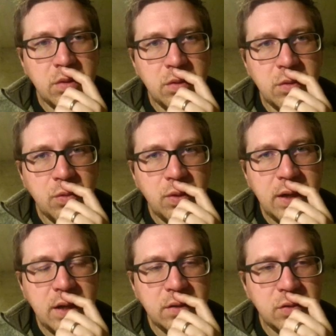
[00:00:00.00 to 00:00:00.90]
the
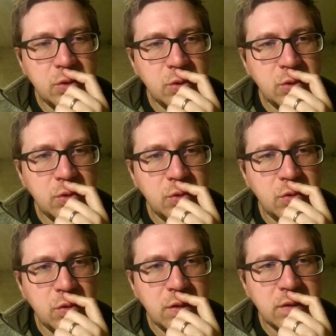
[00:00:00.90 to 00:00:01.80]
way to
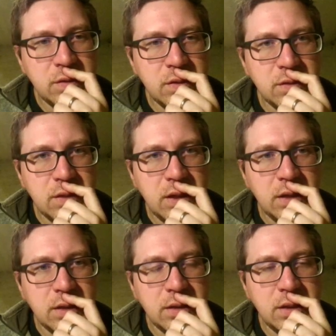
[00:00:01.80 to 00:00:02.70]
do this is
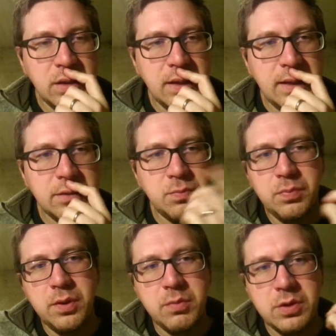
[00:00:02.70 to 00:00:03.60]
like, it's
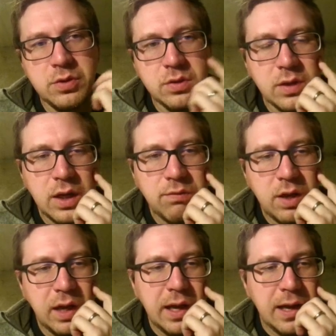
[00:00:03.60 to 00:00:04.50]
pretty much just kind of a
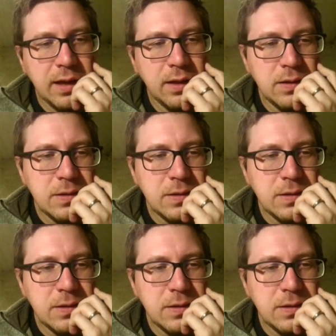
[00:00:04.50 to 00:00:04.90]
hack.